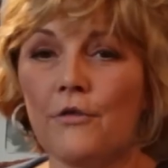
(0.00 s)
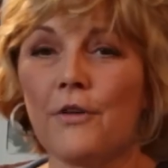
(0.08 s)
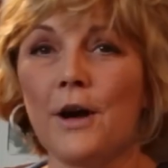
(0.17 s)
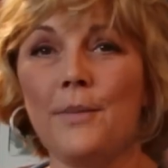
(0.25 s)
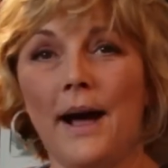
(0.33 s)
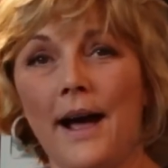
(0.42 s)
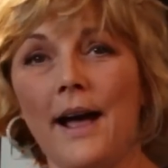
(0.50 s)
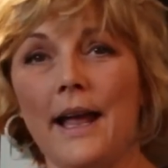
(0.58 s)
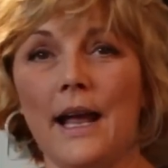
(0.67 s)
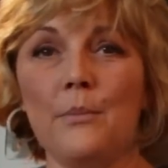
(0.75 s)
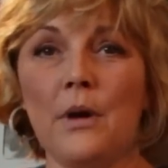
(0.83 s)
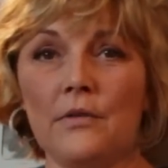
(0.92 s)
from, hi,
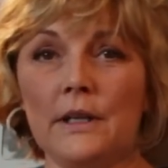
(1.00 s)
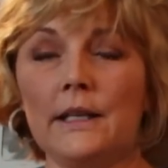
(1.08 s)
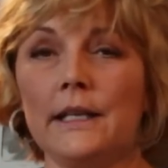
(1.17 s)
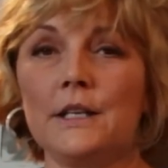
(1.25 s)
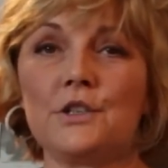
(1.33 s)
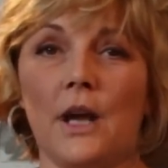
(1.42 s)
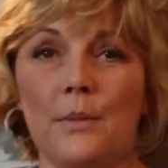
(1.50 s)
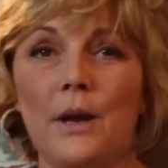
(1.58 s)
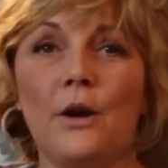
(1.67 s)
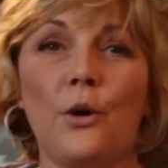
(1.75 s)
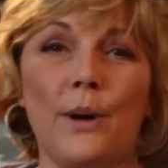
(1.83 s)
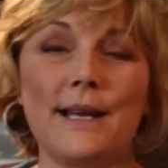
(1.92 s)
I'm Beverly Leech, I'm
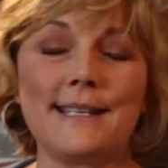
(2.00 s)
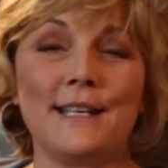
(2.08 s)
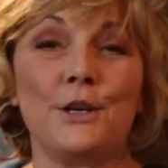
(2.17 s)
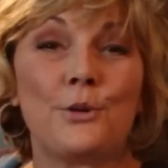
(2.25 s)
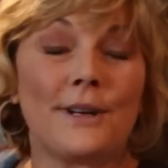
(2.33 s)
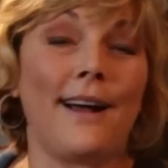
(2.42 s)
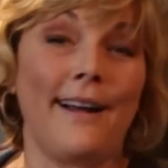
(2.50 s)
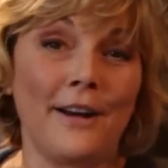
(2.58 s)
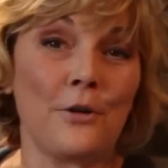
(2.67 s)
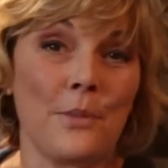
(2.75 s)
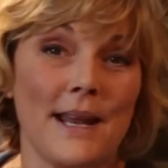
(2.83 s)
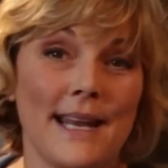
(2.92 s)
not crazy, you can
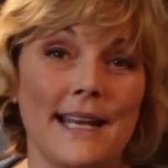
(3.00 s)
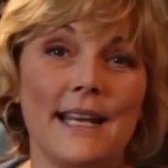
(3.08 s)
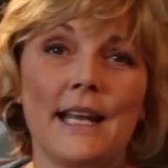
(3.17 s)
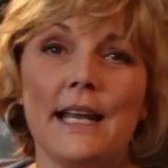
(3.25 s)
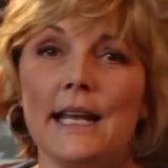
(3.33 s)
hire me,